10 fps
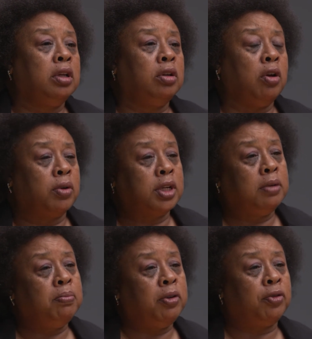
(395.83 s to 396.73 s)
You know, it
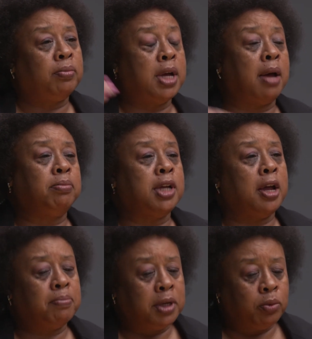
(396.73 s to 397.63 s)
couldn't be from top
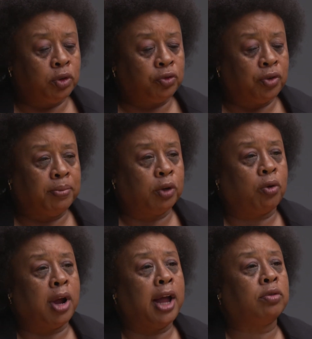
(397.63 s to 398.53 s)
down, but it was from the
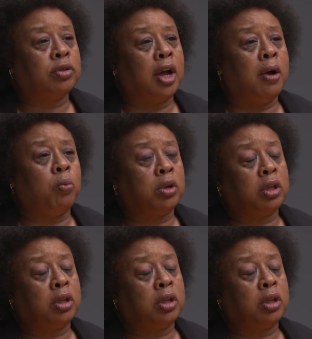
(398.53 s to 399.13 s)
ground up where